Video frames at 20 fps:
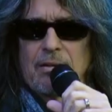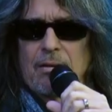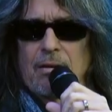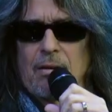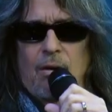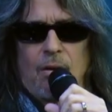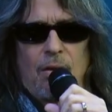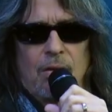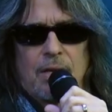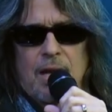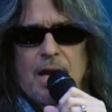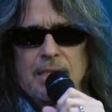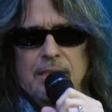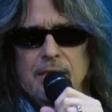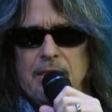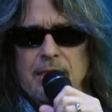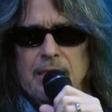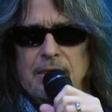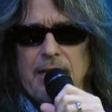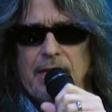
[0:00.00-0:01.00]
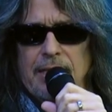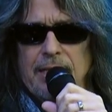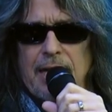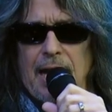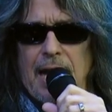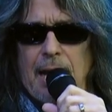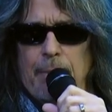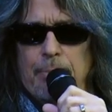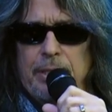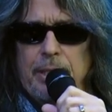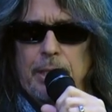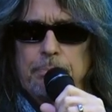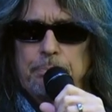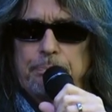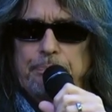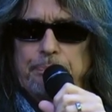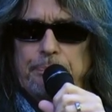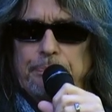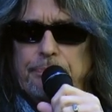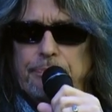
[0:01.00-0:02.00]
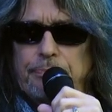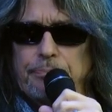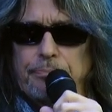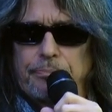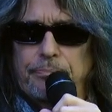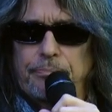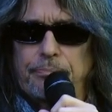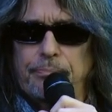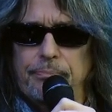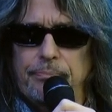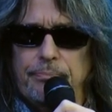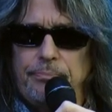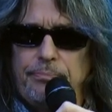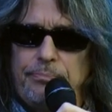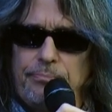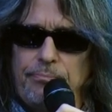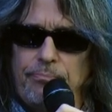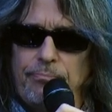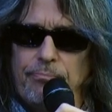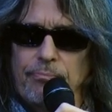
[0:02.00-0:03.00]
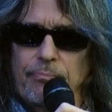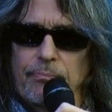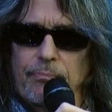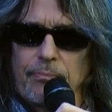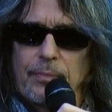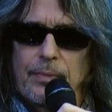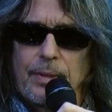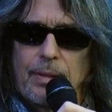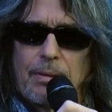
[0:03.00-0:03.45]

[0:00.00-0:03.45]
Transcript: all kinds of things like that happen. Yeah. Uh, Tyler Allen